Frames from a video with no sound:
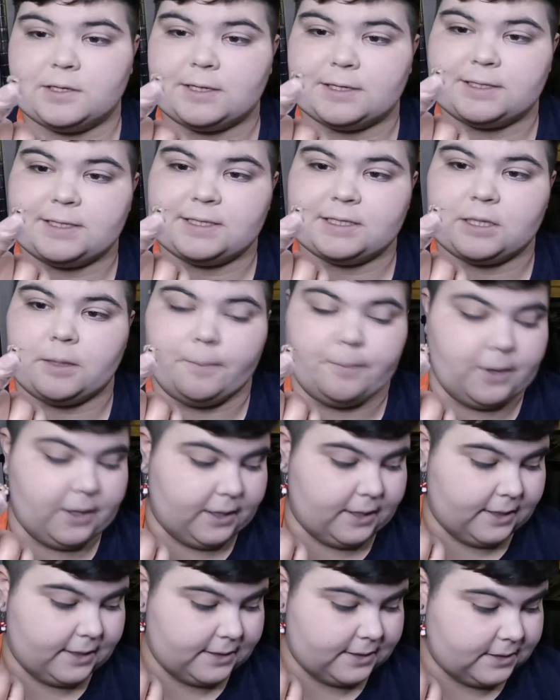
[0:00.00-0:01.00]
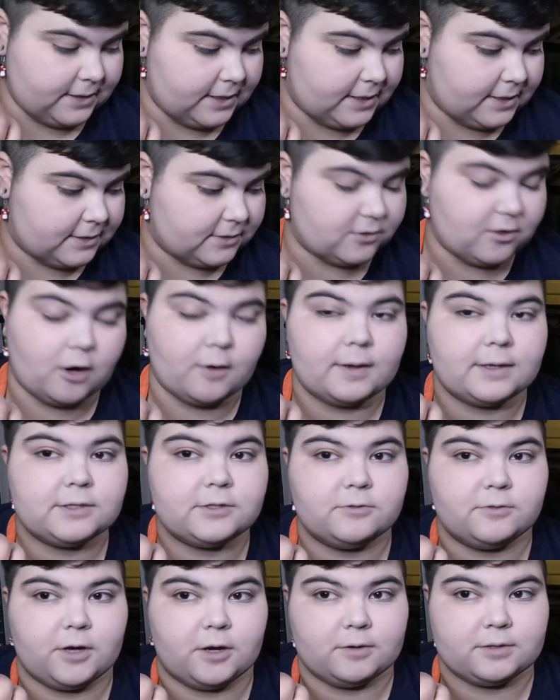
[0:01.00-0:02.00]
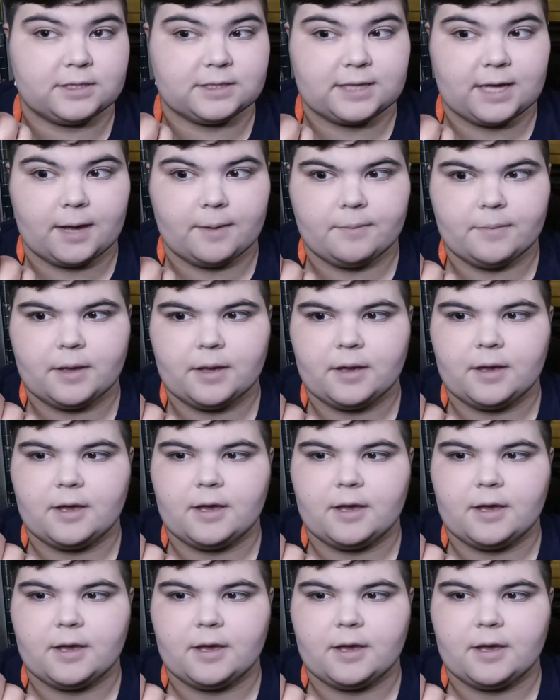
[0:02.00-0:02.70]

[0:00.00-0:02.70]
because he's the biggest, is going to go to them.